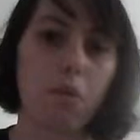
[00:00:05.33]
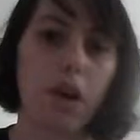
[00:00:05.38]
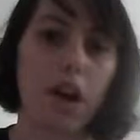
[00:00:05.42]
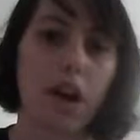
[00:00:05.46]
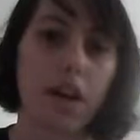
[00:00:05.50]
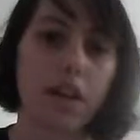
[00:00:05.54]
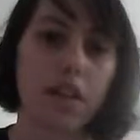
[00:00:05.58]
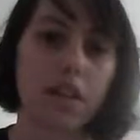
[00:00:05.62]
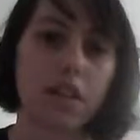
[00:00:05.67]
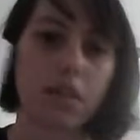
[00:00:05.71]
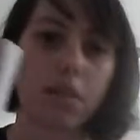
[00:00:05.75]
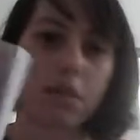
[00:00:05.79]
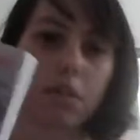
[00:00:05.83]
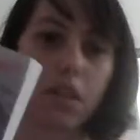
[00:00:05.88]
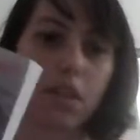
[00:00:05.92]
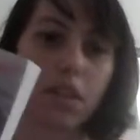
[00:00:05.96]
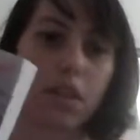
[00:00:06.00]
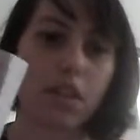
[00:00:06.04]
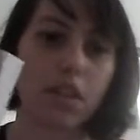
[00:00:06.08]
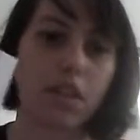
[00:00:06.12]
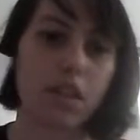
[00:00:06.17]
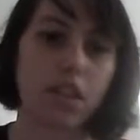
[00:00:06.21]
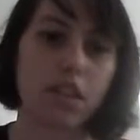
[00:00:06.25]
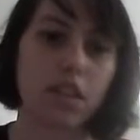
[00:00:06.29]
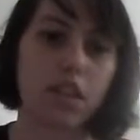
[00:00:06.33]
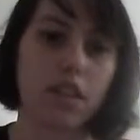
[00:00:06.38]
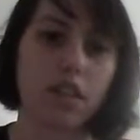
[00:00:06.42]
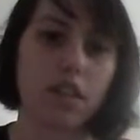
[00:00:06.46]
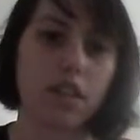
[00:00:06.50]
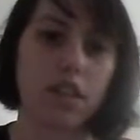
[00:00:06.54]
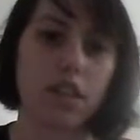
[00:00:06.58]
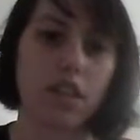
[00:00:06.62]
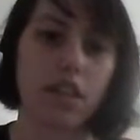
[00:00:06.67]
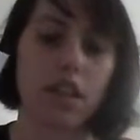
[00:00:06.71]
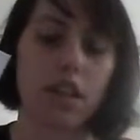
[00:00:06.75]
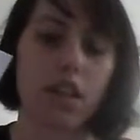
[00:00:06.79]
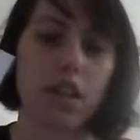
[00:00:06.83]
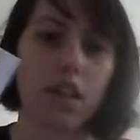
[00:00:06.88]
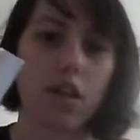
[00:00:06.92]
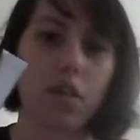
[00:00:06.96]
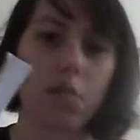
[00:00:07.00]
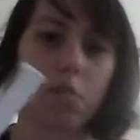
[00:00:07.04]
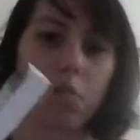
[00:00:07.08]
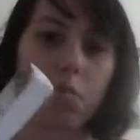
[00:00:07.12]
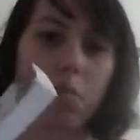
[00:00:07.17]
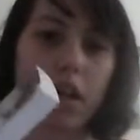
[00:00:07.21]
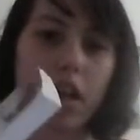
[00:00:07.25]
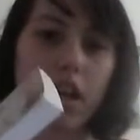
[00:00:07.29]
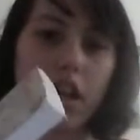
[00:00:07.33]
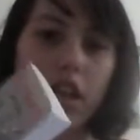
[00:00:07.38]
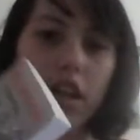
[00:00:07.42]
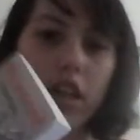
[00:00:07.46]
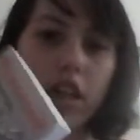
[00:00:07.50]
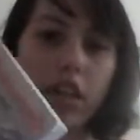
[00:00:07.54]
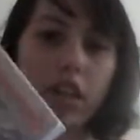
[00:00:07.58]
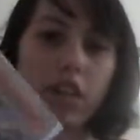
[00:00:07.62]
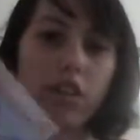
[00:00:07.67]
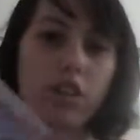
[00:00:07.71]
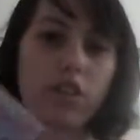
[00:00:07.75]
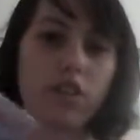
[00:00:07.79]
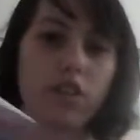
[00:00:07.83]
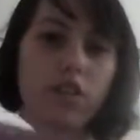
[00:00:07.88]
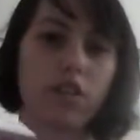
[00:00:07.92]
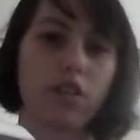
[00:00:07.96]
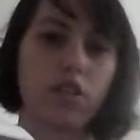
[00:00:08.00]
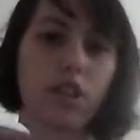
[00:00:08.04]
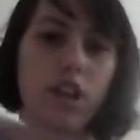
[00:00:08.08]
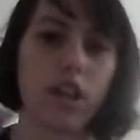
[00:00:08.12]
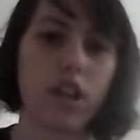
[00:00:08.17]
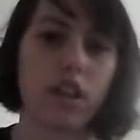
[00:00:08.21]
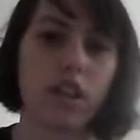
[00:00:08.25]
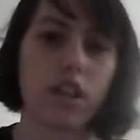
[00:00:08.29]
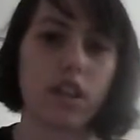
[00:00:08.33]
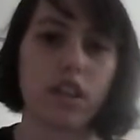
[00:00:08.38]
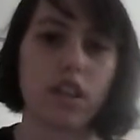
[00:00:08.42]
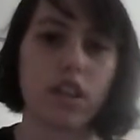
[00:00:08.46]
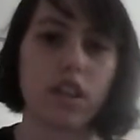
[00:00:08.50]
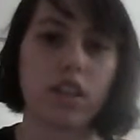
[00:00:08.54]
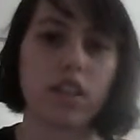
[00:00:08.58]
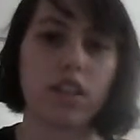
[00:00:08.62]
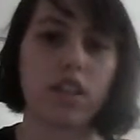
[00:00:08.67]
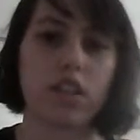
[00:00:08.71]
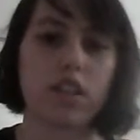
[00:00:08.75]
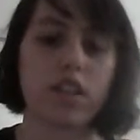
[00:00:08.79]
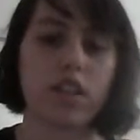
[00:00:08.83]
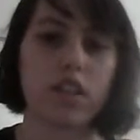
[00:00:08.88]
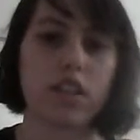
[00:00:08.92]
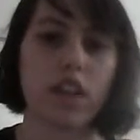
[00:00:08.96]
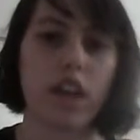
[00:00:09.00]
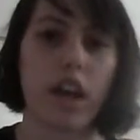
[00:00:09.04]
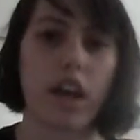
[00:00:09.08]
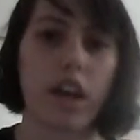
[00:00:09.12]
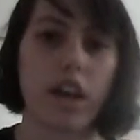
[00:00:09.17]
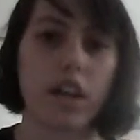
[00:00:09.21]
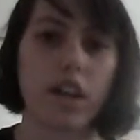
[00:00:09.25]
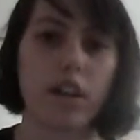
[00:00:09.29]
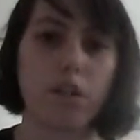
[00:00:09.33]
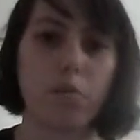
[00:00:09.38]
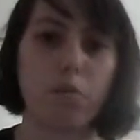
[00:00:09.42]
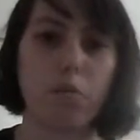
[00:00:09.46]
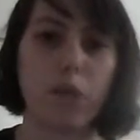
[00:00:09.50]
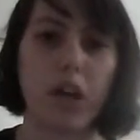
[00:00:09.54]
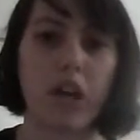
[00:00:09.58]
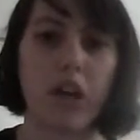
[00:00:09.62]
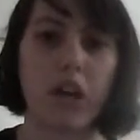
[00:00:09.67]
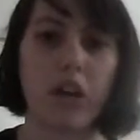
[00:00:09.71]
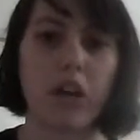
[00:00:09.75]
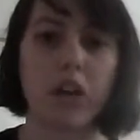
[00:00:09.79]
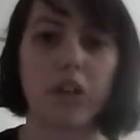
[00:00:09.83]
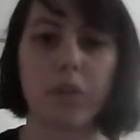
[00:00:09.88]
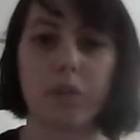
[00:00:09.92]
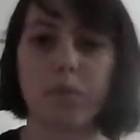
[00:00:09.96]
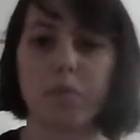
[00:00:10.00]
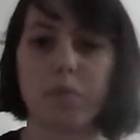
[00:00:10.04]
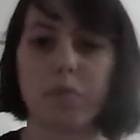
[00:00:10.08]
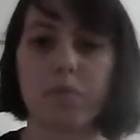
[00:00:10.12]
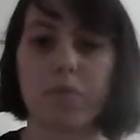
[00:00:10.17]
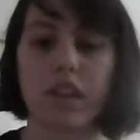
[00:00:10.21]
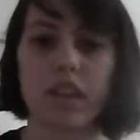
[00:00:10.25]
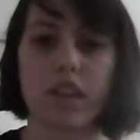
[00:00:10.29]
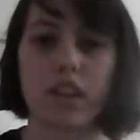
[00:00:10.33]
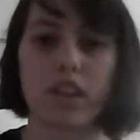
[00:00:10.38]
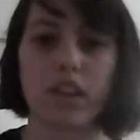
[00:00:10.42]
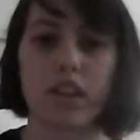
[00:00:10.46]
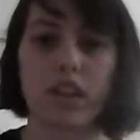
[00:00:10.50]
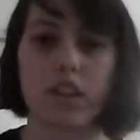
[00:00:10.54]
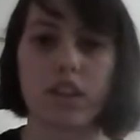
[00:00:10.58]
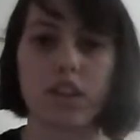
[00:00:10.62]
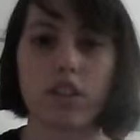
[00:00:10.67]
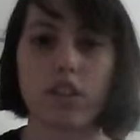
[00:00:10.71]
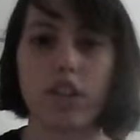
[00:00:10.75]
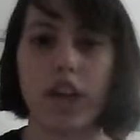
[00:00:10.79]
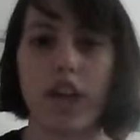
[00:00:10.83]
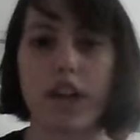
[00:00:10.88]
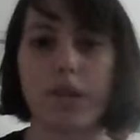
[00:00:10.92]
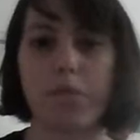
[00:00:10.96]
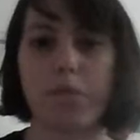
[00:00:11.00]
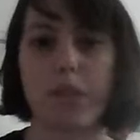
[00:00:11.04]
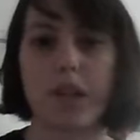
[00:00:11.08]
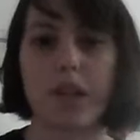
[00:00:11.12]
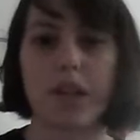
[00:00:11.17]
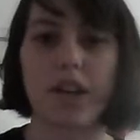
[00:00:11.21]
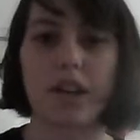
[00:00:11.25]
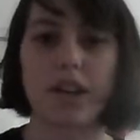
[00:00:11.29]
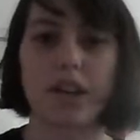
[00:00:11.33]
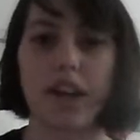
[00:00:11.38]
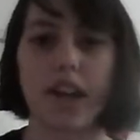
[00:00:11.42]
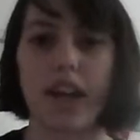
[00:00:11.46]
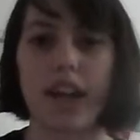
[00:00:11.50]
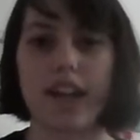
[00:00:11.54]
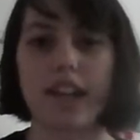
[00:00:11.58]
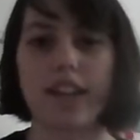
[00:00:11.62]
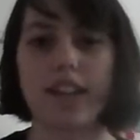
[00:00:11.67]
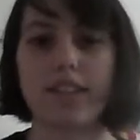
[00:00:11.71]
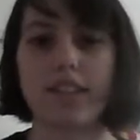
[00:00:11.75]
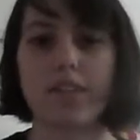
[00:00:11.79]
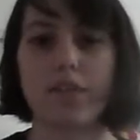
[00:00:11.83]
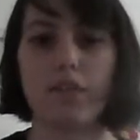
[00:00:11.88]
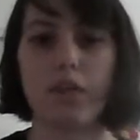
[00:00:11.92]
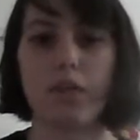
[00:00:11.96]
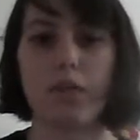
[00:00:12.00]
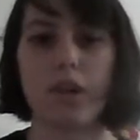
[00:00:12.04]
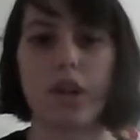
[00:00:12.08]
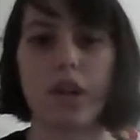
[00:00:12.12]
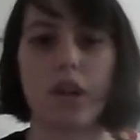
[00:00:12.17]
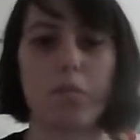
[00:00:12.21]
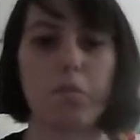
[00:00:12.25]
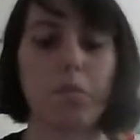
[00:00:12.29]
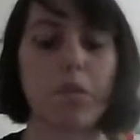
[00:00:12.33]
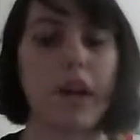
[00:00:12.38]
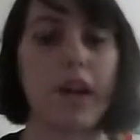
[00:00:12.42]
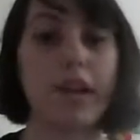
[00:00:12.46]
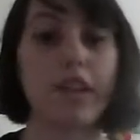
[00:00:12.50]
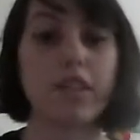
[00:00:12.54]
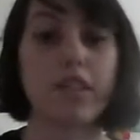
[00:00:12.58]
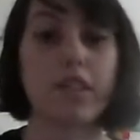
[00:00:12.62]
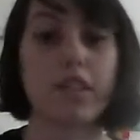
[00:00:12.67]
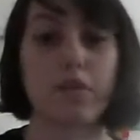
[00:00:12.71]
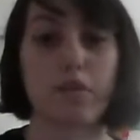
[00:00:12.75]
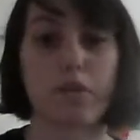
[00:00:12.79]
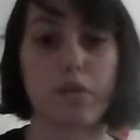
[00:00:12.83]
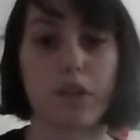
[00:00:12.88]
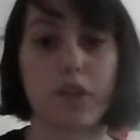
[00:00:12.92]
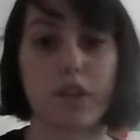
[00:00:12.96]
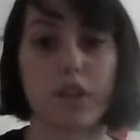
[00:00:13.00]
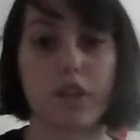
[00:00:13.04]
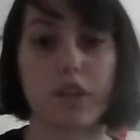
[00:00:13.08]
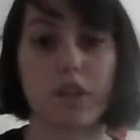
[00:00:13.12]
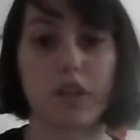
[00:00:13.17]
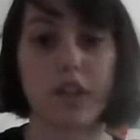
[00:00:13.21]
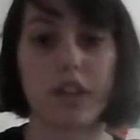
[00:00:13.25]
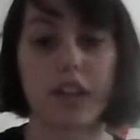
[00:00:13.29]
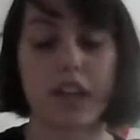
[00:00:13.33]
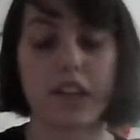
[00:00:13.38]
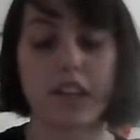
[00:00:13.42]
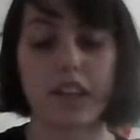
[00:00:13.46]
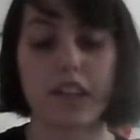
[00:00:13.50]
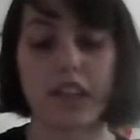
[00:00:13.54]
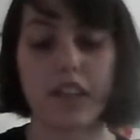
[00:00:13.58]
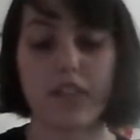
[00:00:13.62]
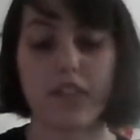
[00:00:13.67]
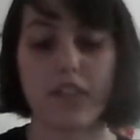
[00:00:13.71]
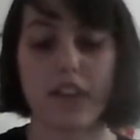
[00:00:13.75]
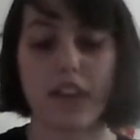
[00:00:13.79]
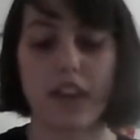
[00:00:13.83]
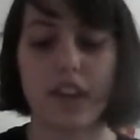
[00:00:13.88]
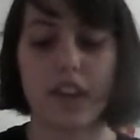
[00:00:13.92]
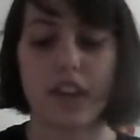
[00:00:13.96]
Why Switzerland by Jonathan Steinberg. Steinberg, I guess, if you want to pronounce it fully correctly.